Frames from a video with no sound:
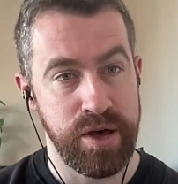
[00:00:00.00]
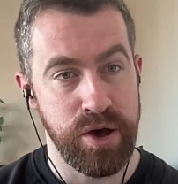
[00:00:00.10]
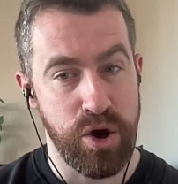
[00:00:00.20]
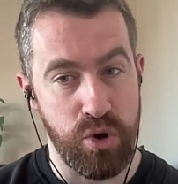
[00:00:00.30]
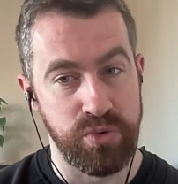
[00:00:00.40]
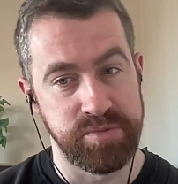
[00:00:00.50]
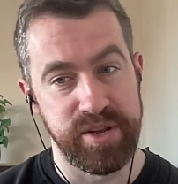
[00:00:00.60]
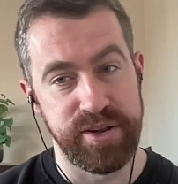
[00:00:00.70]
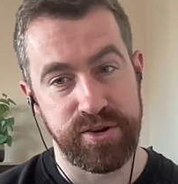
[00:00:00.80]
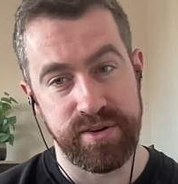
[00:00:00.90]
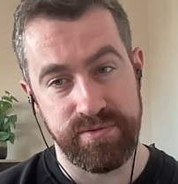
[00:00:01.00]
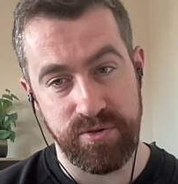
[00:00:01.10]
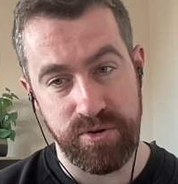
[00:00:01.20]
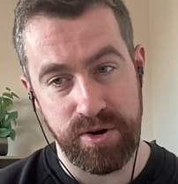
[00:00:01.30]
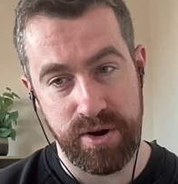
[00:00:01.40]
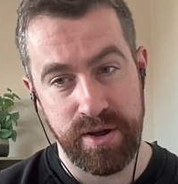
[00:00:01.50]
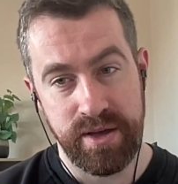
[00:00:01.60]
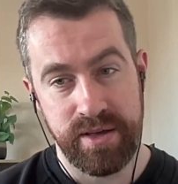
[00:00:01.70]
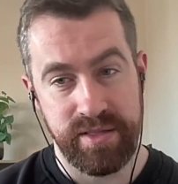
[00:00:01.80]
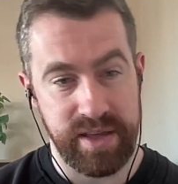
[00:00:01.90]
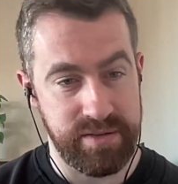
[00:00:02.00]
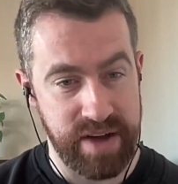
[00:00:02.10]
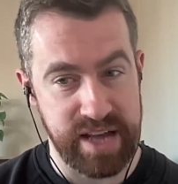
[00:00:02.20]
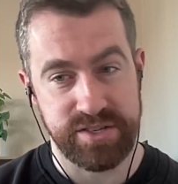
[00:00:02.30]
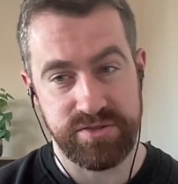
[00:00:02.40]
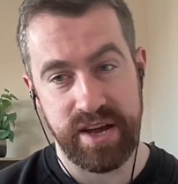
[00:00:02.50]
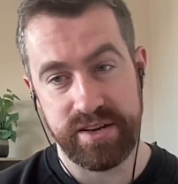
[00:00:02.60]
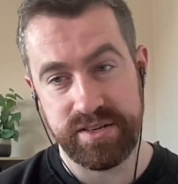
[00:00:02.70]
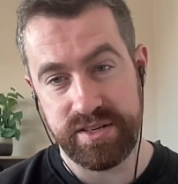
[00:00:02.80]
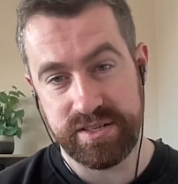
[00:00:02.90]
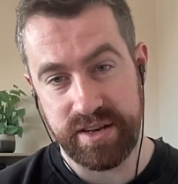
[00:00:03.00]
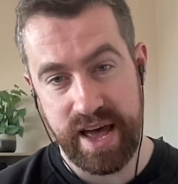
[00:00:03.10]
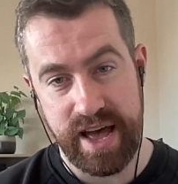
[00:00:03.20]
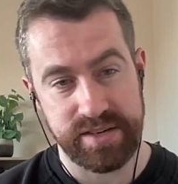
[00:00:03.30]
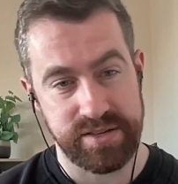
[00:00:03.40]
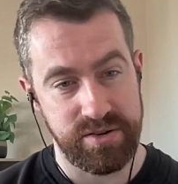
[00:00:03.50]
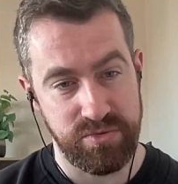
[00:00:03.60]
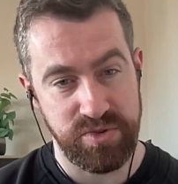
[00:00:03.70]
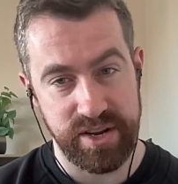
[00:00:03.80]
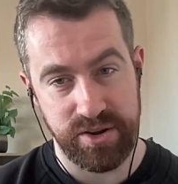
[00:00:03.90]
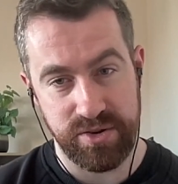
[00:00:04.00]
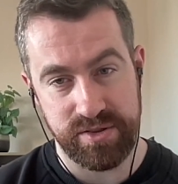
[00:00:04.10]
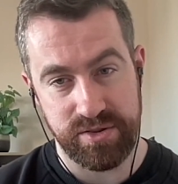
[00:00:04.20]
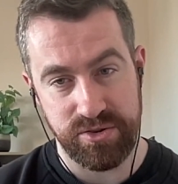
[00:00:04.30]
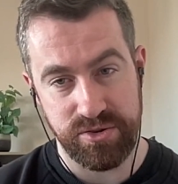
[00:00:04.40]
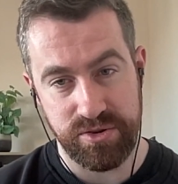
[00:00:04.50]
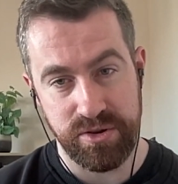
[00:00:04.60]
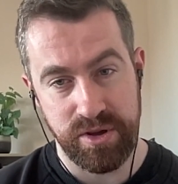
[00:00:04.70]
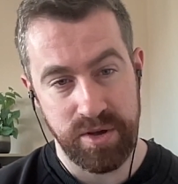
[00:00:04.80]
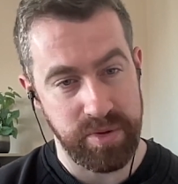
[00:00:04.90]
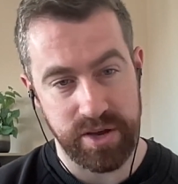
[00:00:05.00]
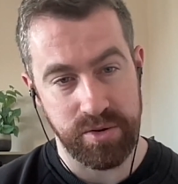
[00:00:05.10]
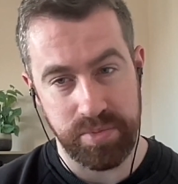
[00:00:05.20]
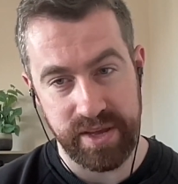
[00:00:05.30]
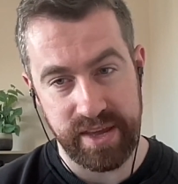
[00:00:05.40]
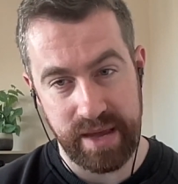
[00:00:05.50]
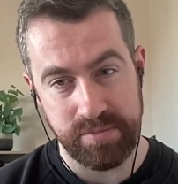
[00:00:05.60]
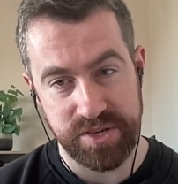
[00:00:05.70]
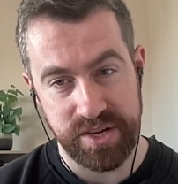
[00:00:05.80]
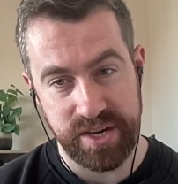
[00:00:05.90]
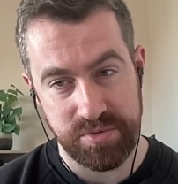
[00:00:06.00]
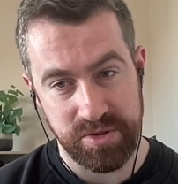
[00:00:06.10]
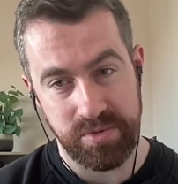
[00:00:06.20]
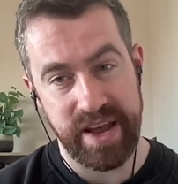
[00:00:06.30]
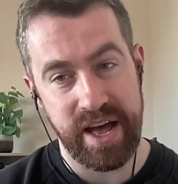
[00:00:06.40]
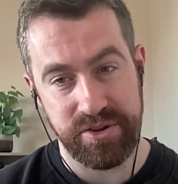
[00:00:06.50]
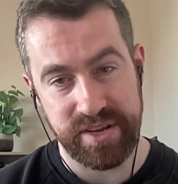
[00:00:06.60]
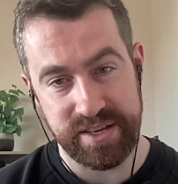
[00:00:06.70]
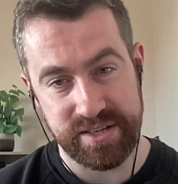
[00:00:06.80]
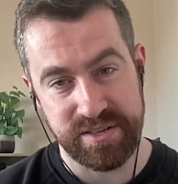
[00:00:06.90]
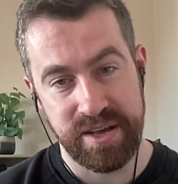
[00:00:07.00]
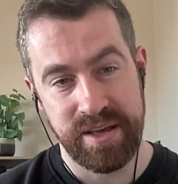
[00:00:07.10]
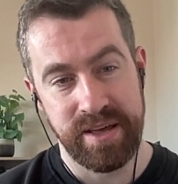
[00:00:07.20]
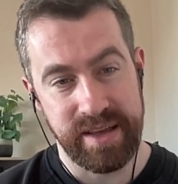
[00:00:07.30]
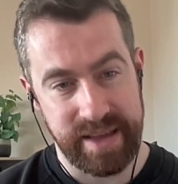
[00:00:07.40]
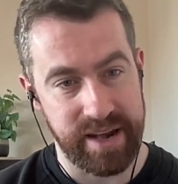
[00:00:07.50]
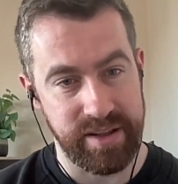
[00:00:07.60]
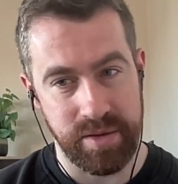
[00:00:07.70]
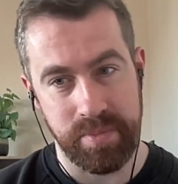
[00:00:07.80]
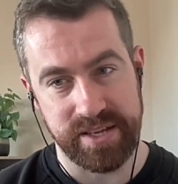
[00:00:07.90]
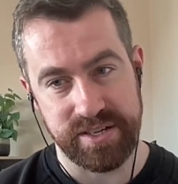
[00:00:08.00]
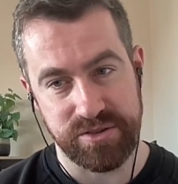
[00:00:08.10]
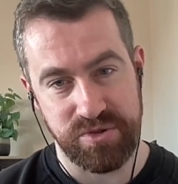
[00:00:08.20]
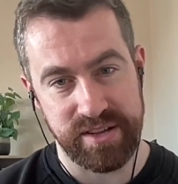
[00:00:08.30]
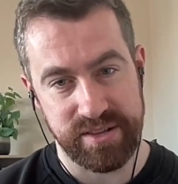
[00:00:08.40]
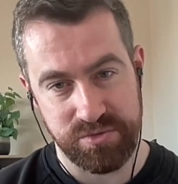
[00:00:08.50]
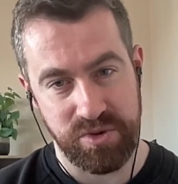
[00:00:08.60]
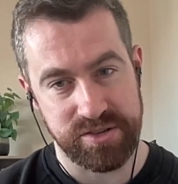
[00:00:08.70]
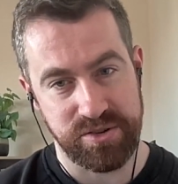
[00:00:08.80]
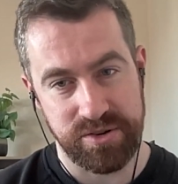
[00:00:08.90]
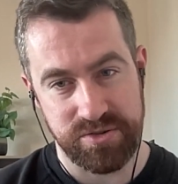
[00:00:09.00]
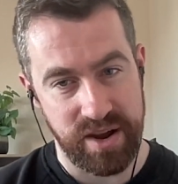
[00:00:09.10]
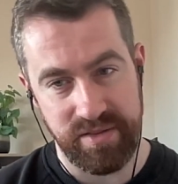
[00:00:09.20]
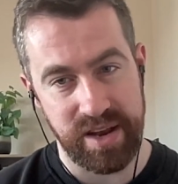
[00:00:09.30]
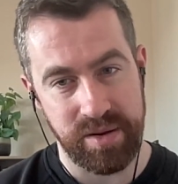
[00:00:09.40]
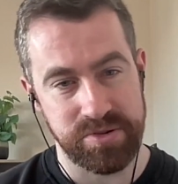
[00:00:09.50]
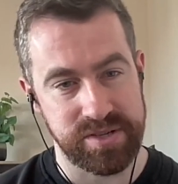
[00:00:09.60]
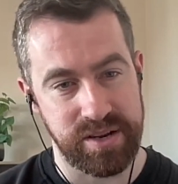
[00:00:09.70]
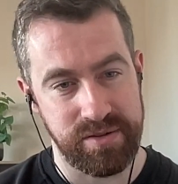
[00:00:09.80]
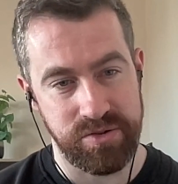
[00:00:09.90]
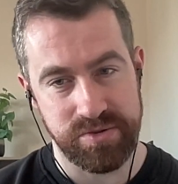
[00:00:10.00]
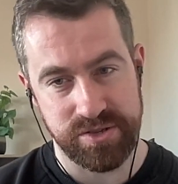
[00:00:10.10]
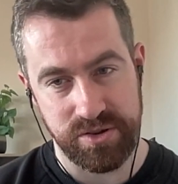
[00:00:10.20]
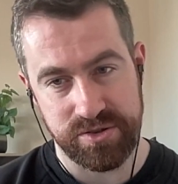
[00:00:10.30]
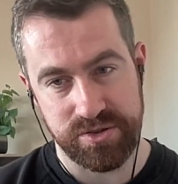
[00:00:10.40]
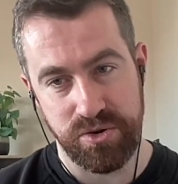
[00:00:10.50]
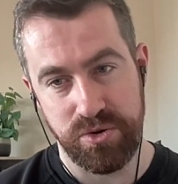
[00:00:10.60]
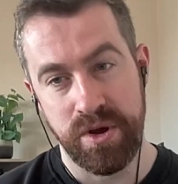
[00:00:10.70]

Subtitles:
always be looking for the advanced strategies and hacks that are really going to be a complete game changer. But the reality is getting the basics right is what's going to drive 80% of your results. So